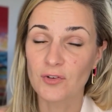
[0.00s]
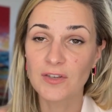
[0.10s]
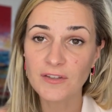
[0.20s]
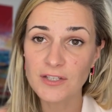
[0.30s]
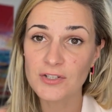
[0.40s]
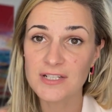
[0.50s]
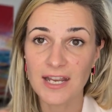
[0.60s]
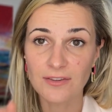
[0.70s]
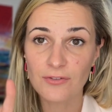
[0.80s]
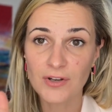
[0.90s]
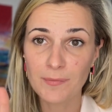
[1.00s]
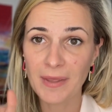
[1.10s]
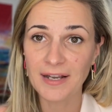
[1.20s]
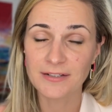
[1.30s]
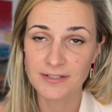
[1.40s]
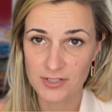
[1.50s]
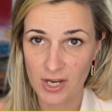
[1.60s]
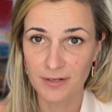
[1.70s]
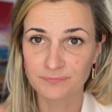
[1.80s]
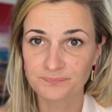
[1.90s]
You need to date 3 men at a
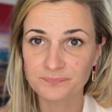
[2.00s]
time.